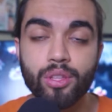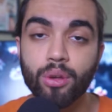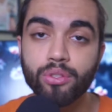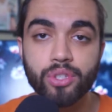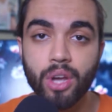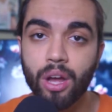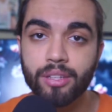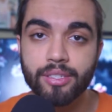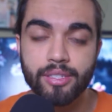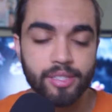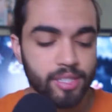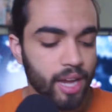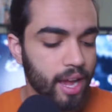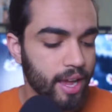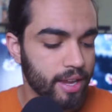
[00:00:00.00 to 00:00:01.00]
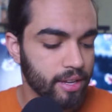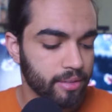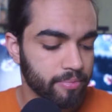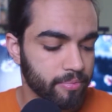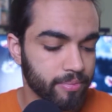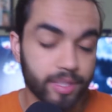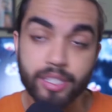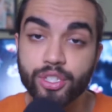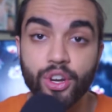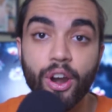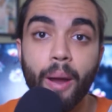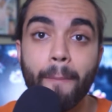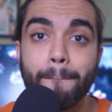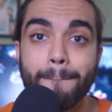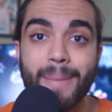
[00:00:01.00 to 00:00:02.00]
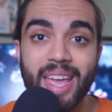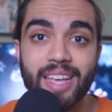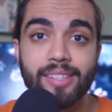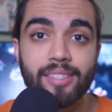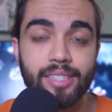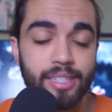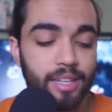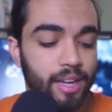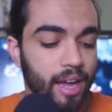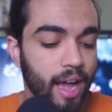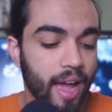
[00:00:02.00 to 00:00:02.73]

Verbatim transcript: Those cons aside, these are amazing.